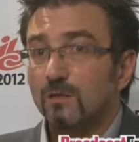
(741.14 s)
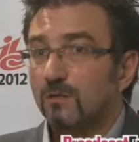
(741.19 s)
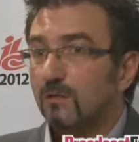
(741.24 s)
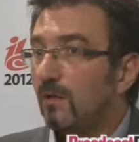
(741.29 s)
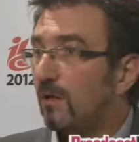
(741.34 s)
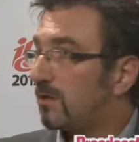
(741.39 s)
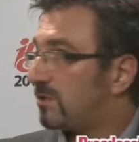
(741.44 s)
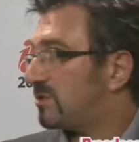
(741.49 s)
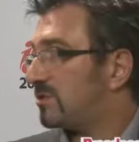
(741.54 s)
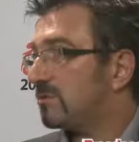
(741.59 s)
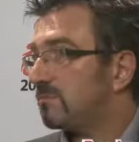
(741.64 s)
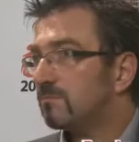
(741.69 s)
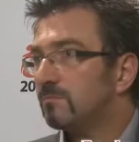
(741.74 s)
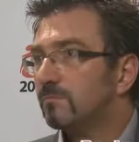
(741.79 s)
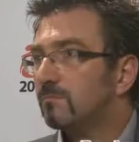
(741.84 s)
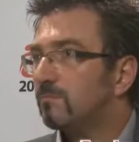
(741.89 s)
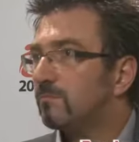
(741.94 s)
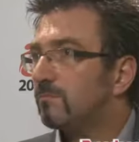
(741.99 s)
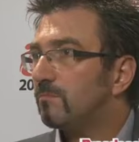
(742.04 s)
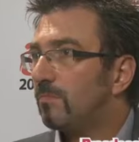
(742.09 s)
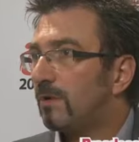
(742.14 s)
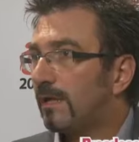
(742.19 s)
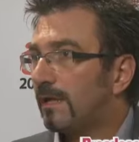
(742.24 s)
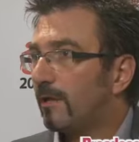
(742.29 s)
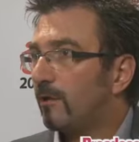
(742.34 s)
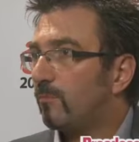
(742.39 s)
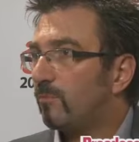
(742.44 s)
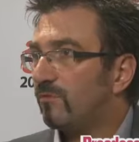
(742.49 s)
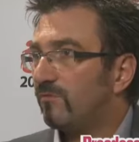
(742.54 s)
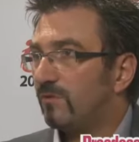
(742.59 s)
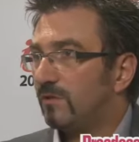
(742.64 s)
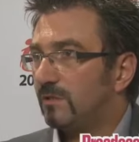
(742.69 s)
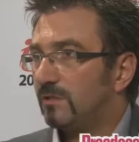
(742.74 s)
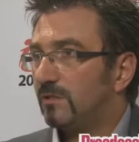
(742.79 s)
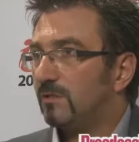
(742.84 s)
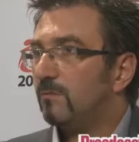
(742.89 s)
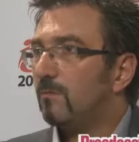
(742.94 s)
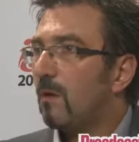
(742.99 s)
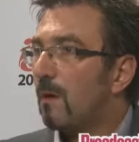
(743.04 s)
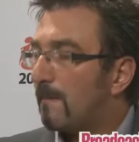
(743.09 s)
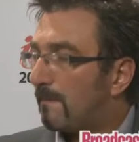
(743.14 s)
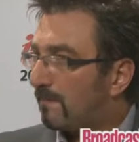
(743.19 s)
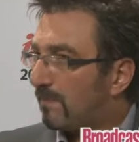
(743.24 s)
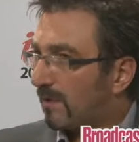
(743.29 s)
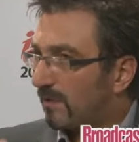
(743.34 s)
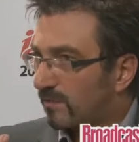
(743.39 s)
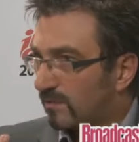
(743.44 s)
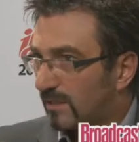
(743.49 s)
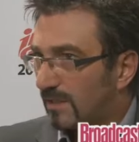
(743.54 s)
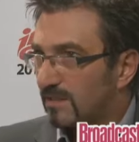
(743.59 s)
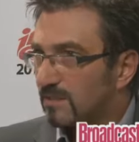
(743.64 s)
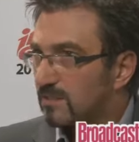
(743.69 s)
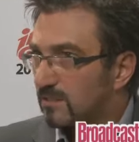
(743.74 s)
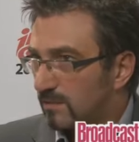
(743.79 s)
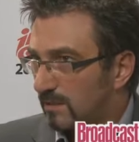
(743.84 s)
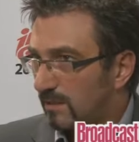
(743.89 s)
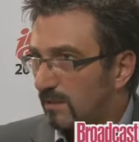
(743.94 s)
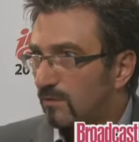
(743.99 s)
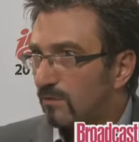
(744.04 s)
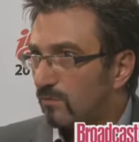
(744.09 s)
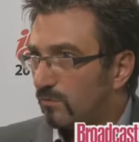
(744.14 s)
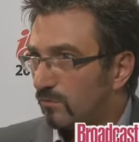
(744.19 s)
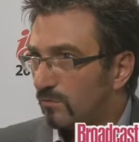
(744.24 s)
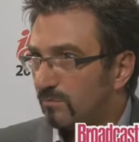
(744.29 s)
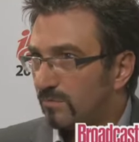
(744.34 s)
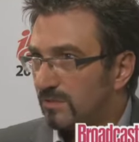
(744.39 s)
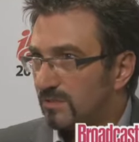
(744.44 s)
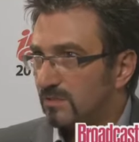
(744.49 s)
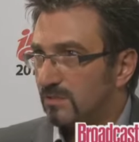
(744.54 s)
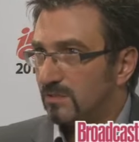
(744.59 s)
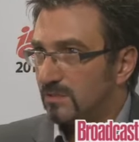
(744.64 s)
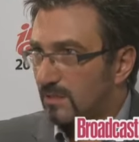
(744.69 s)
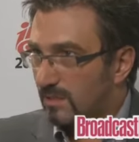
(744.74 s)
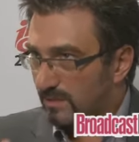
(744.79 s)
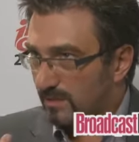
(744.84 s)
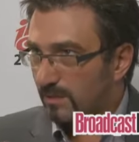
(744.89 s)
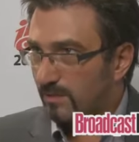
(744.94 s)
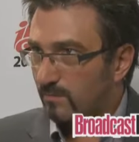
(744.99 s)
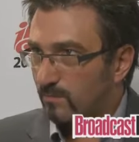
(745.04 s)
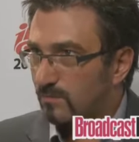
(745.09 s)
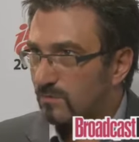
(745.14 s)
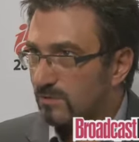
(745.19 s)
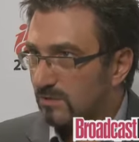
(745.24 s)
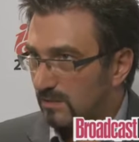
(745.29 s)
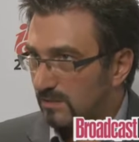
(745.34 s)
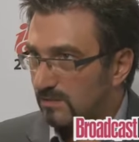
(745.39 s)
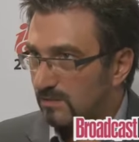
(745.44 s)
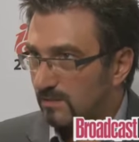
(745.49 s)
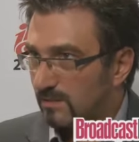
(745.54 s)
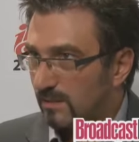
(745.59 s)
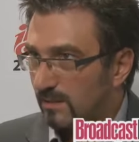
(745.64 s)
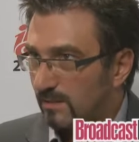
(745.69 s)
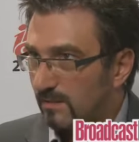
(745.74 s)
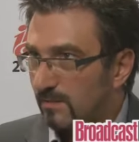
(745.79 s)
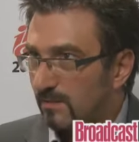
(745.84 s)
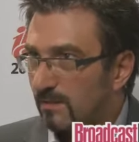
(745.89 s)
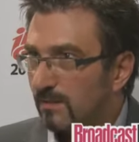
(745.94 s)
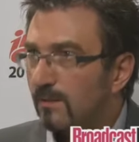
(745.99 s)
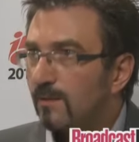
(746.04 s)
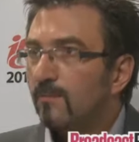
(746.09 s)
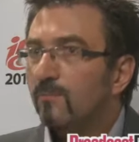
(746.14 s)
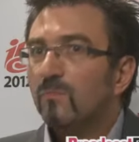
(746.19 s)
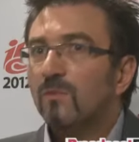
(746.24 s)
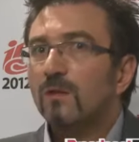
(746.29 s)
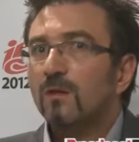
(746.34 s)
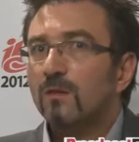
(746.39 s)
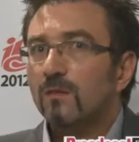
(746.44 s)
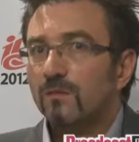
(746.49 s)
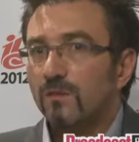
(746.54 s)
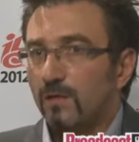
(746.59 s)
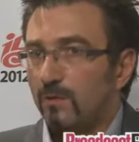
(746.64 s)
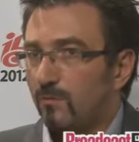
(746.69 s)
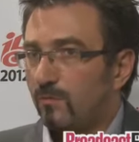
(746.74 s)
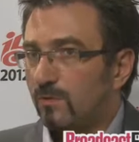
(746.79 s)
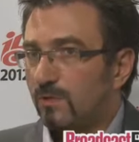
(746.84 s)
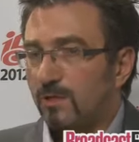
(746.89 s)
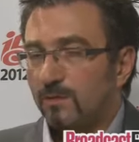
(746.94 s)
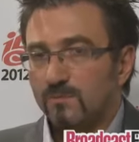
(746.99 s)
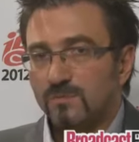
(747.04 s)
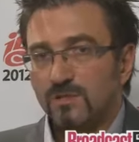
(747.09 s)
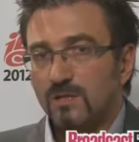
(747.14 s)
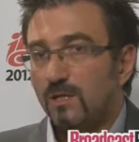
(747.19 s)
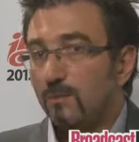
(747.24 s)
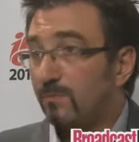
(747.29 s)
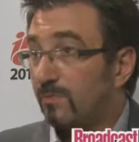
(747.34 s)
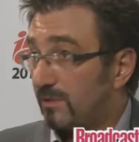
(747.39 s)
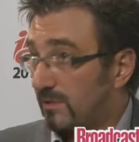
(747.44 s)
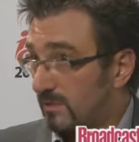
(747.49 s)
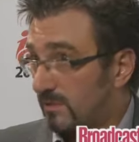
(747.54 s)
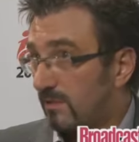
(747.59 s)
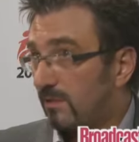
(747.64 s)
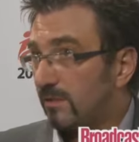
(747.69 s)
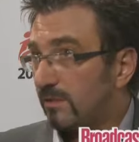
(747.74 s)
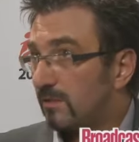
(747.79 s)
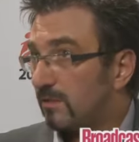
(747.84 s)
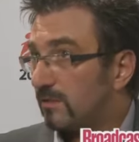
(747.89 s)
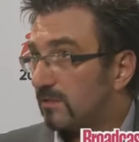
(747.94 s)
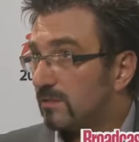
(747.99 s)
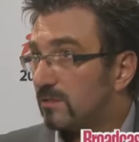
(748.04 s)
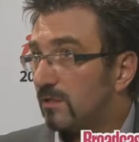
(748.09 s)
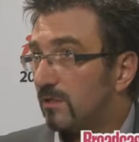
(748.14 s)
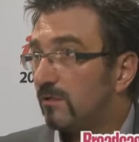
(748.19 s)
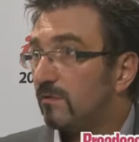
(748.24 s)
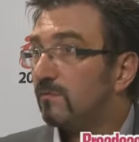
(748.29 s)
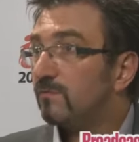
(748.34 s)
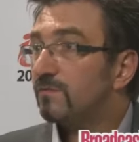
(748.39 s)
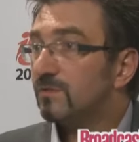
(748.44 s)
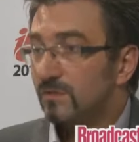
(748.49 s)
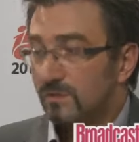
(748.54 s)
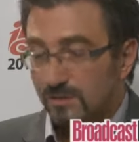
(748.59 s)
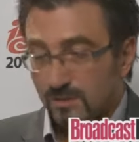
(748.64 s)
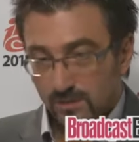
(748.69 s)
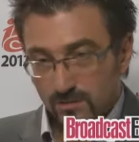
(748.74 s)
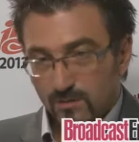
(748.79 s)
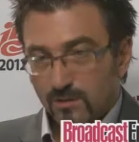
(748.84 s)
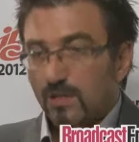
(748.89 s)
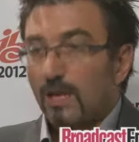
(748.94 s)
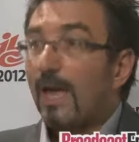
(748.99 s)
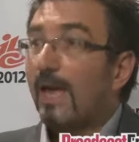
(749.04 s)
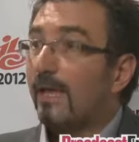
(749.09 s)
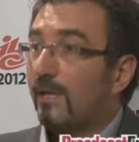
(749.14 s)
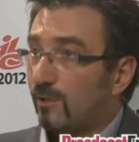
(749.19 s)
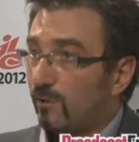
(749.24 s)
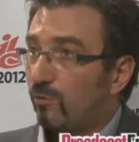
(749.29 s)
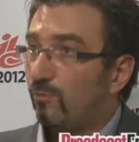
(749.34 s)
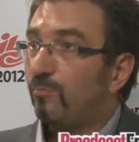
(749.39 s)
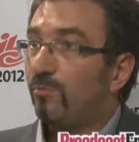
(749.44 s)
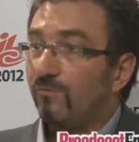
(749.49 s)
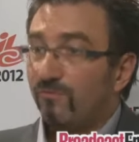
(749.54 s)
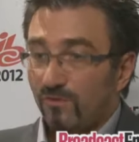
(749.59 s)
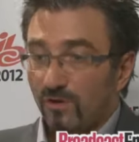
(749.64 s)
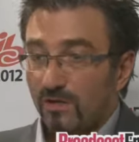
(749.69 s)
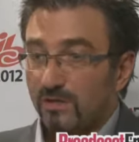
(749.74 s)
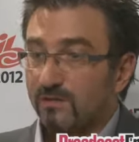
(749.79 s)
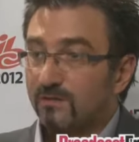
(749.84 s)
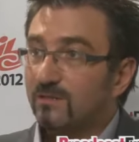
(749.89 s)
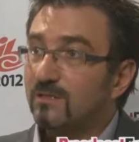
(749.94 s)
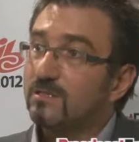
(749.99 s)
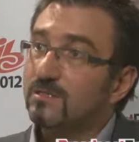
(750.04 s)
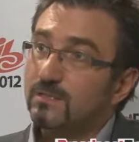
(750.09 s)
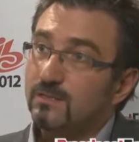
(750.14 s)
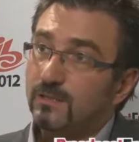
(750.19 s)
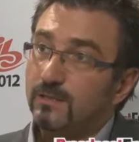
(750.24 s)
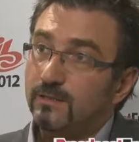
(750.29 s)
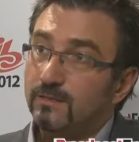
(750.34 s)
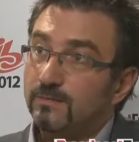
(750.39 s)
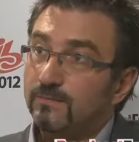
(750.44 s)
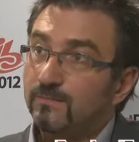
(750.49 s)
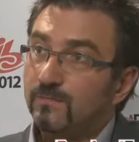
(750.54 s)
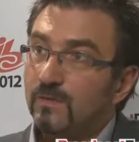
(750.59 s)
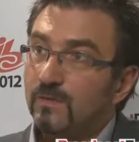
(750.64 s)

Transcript: largest playout provider, but that's their core business, and they will stick to that. They will come to companies like ourselves and say, can you provide this layer?